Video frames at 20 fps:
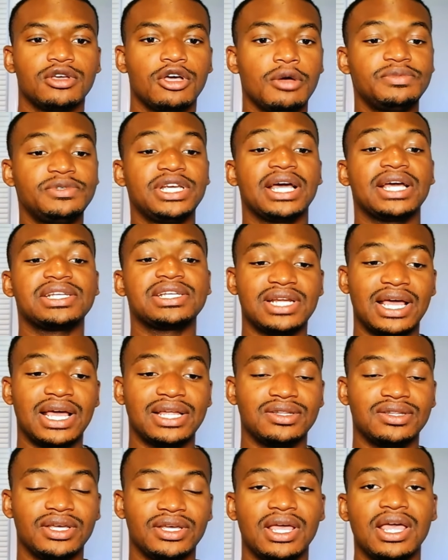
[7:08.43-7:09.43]
objection
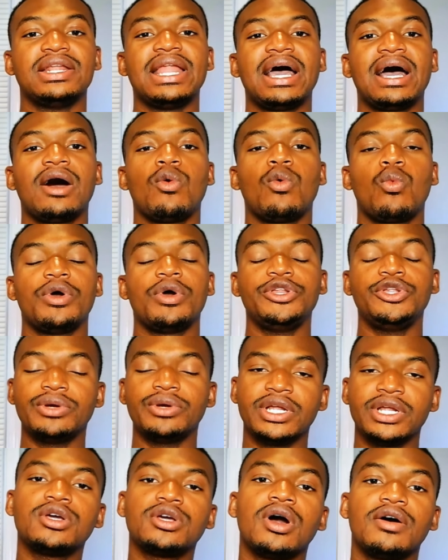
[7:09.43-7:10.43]
handling. Now, when you're
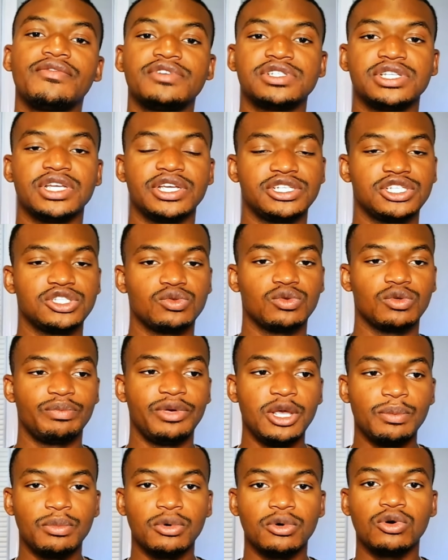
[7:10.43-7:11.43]
in conversations with
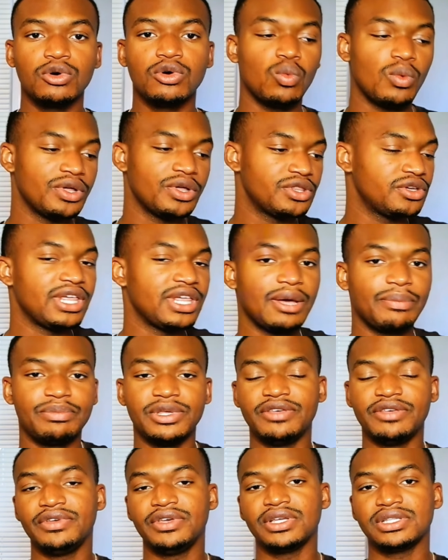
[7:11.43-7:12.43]
people, whether that
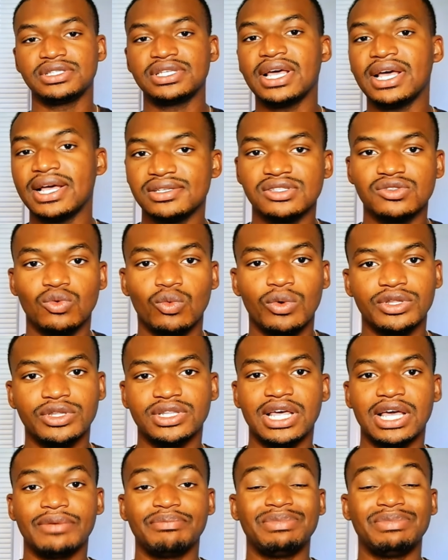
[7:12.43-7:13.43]
be via text, whether
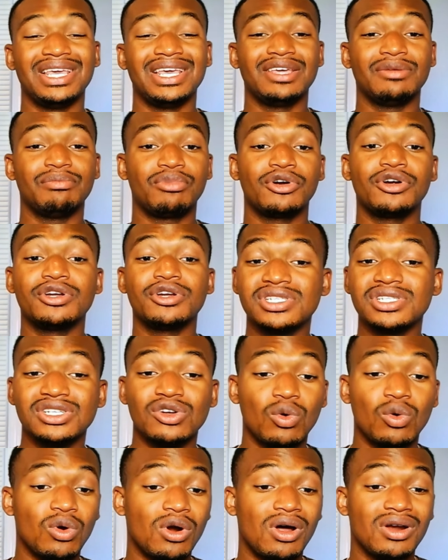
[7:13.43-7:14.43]
that be in person
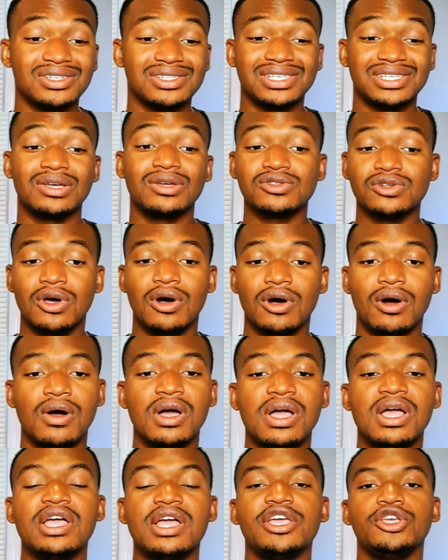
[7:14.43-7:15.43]
or on a sales call,
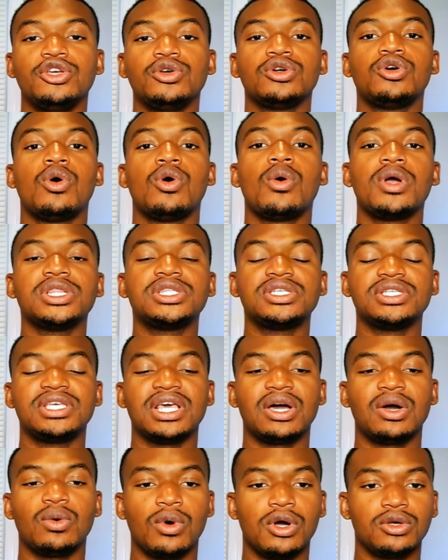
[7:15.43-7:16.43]
you're going to
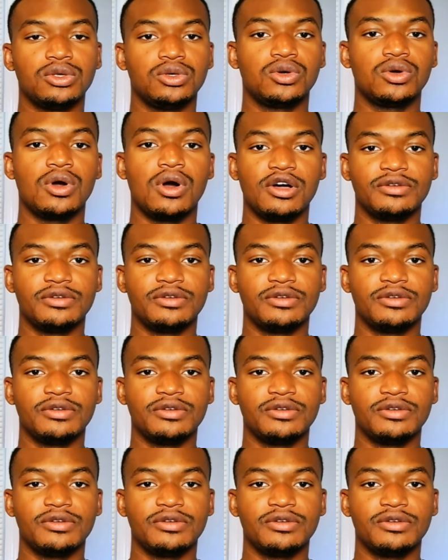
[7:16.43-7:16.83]
get what you call